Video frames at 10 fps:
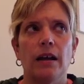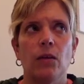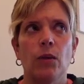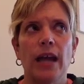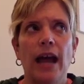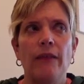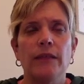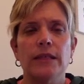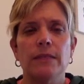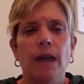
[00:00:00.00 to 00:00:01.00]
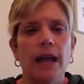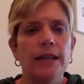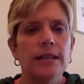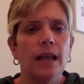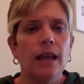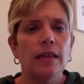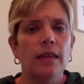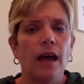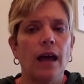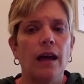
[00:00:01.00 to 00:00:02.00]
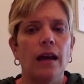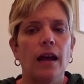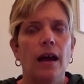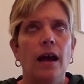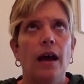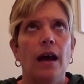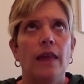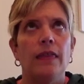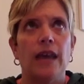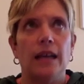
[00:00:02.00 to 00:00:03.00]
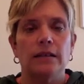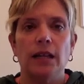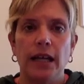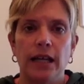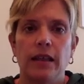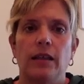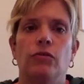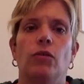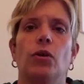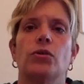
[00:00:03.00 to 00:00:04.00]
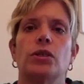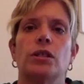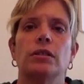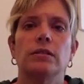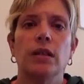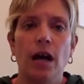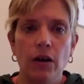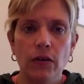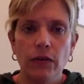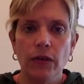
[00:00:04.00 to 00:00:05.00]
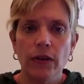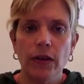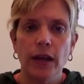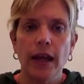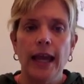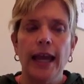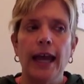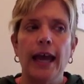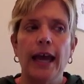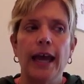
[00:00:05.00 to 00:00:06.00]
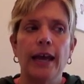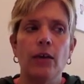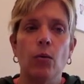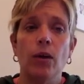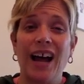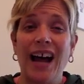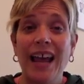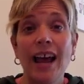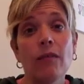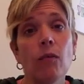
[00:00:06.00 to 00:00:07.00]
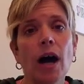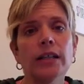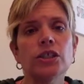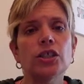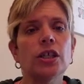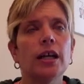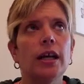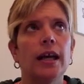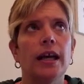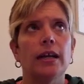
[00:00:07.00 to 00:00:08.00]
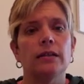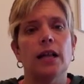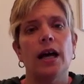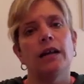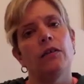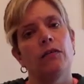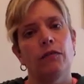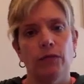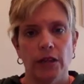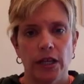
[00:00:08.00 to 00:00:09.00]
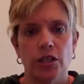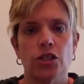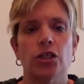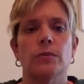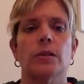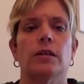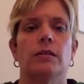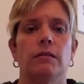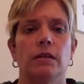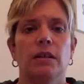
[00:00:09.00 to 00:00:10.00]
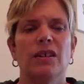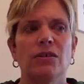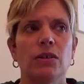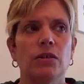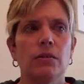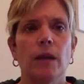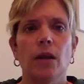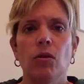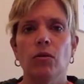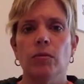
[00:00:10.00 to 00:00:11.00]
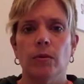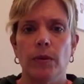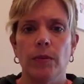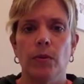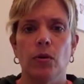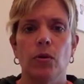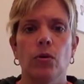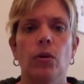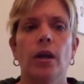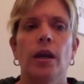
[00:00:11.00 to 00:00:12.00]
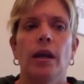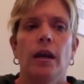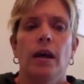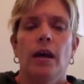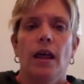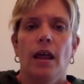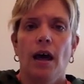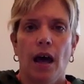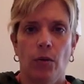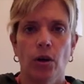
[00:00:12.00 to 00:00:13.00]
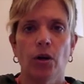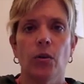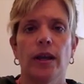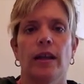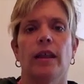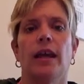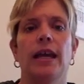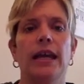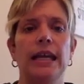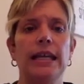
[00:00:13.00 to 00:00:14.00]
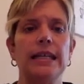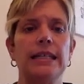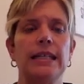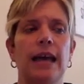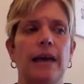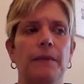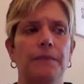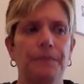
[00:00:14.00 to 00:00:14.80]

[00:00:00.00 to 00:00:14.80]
we have this mindset that like then grows to love. And what I have watched in a lot of relationships, and including my own, but people who I work with, is that